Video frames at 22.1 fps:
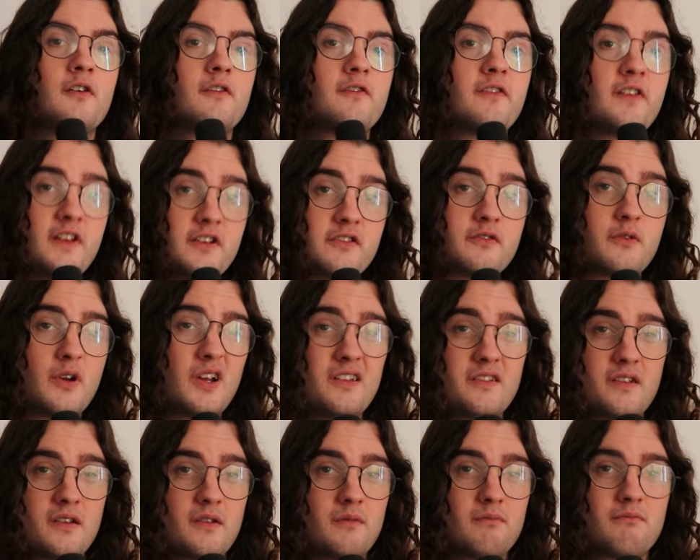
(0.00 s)
For this
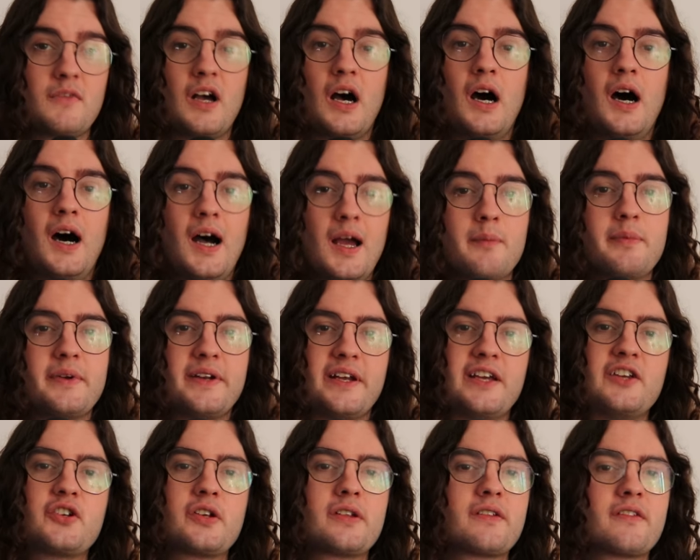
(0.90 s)
reason,
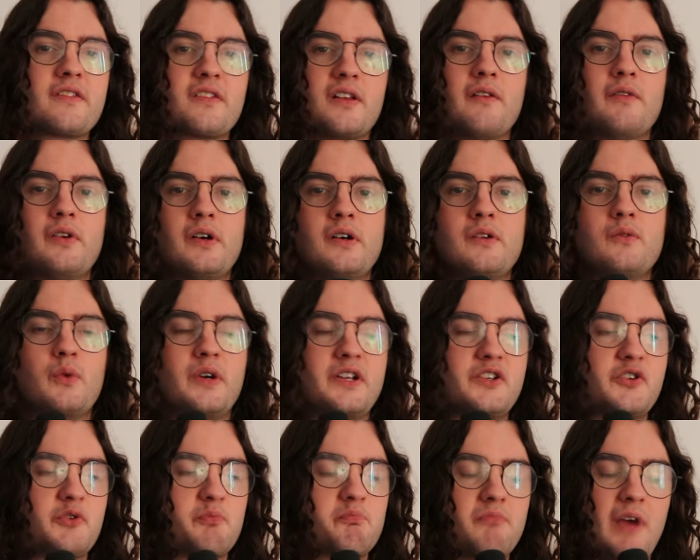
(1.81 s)
Hibernation Sliver,
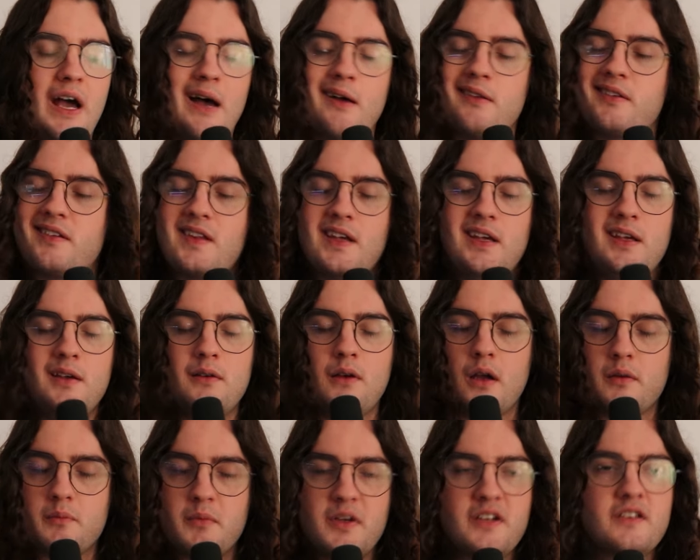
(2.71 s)
which has the
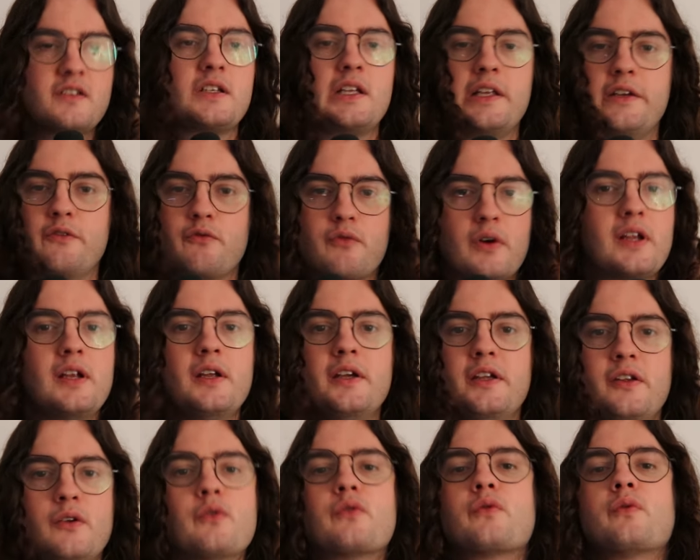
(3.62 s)
admittedly really
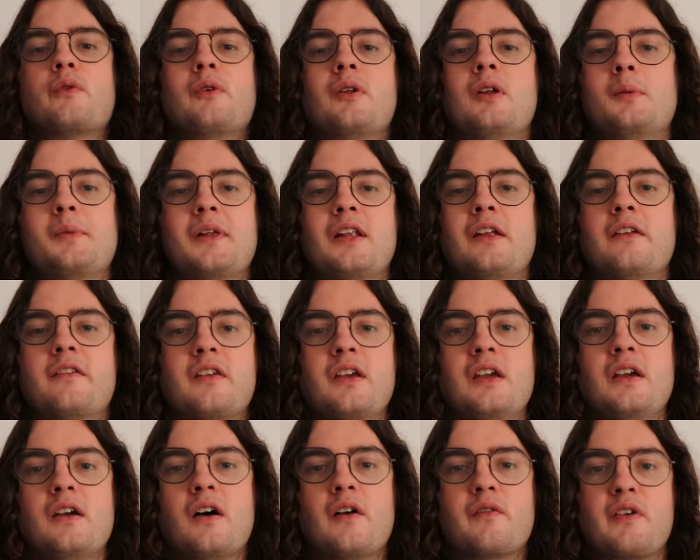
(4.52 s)
useful
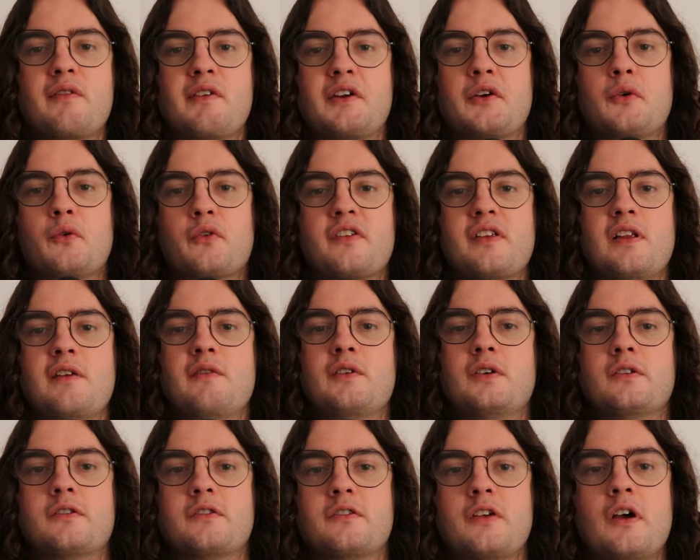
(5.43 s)
ability of giving all
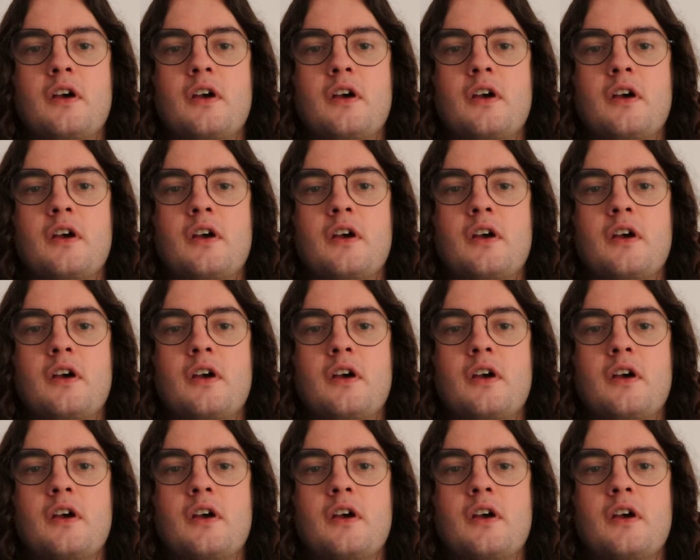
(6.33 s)
slivers